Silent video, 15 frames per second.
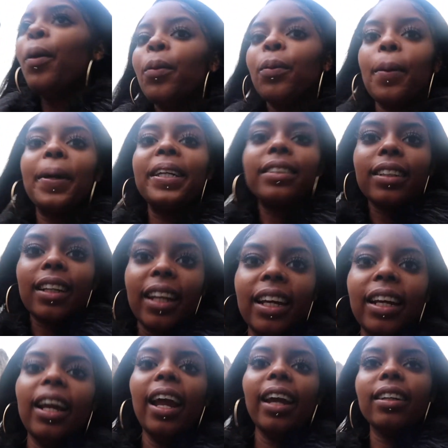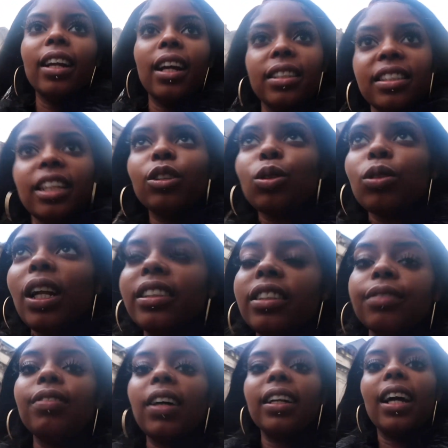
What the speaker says: we're basically in Central London right